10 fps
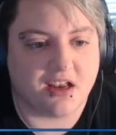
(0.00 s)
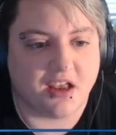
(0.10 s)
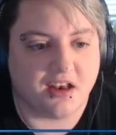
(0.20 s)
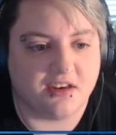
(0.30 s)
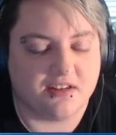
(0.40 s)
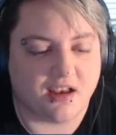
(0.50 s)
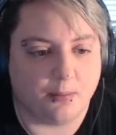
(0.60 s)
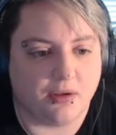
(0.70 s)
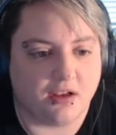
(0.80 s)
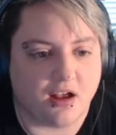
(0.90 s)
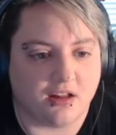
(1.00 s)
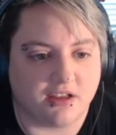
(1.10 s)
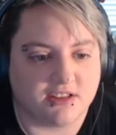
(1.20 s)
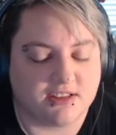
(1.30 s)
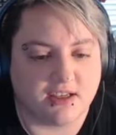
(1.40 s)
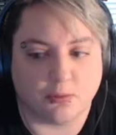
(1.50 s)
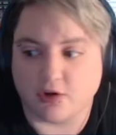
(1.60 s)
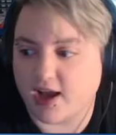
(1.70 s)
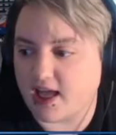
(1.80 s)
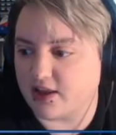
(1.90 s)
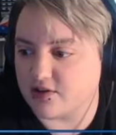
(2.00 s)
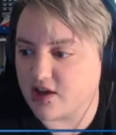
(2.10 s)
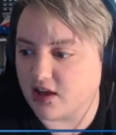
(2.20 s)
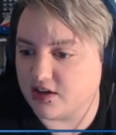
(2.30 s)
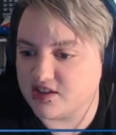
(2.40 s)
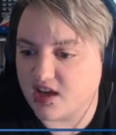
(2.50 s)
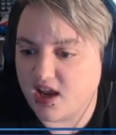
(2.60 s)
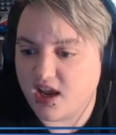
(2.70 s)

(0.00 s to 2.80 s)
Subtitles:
and type in colors, it will add those colors.